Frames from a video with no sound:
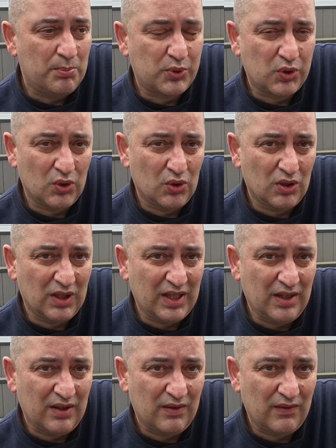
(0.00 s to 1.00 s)

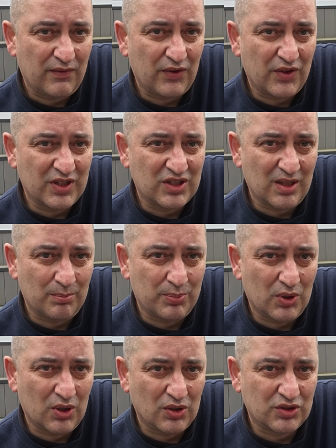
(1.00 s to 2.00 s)
purely for the chip
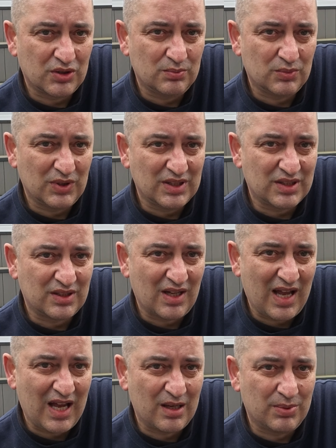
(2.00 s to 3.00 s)
portion, which
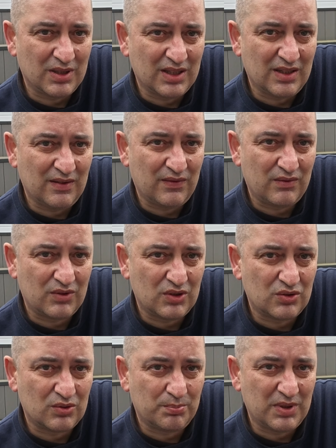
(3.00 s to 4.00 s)
I believe
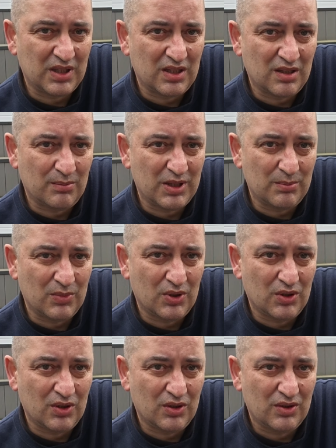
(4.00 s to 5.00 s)
there should be a bit
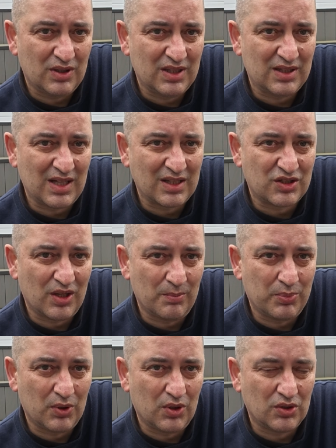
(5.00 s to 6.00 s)
more in that
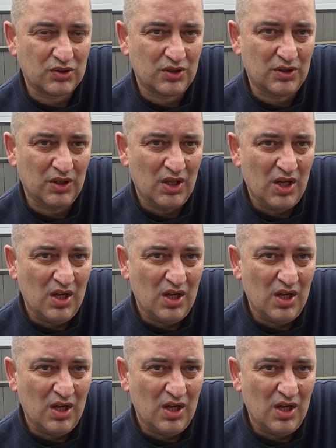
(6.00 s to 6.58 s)
chip portion.